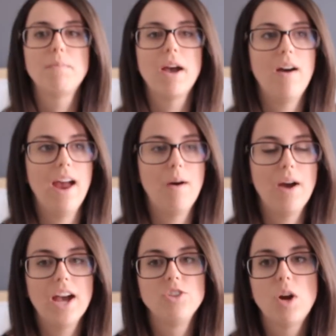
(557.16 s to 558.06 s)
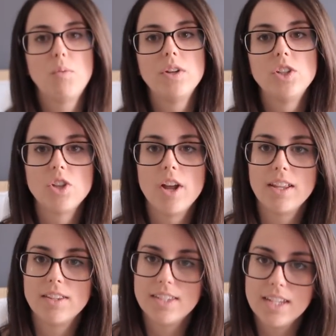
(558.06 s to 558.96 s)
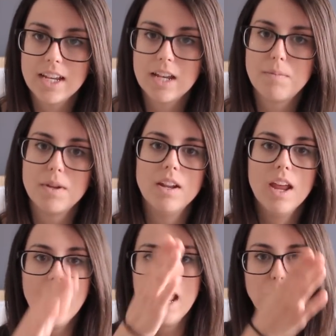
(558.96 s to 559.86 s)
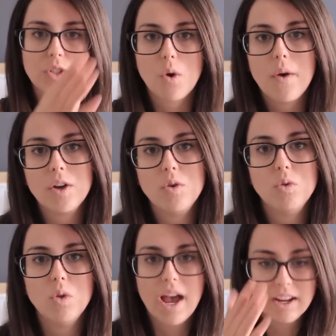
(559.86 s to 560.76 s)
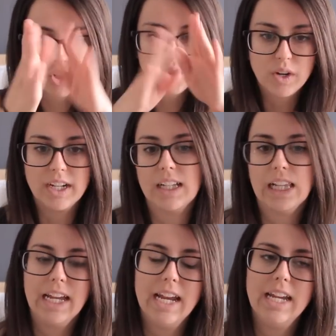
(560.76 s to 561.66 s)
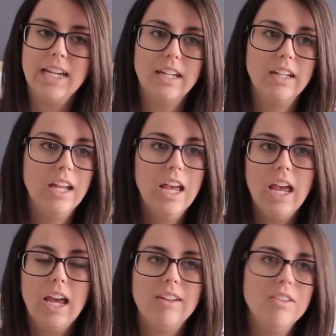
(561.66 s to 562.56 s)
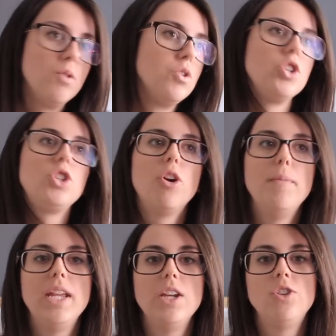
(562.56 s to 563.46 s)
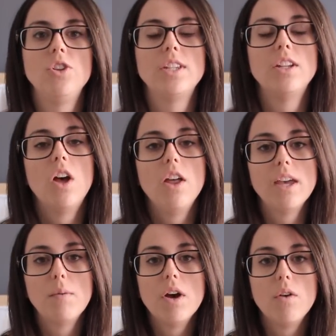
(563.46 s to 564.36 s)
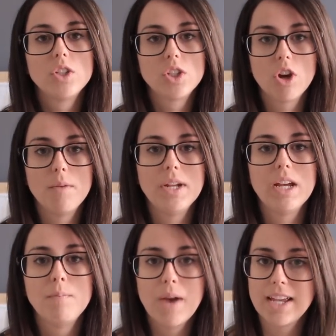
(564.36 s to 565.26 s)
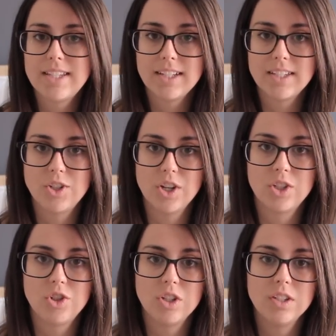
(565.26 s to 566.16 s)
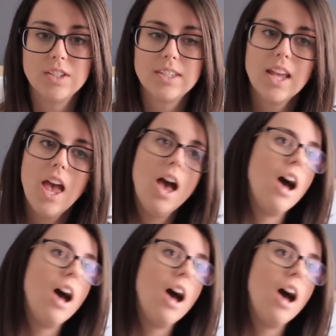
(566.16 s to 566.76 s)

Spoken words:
about how I had trouble inserting the zip and it was going all like crinkly, and there were just so many issues, and there were so many amazing suggestions.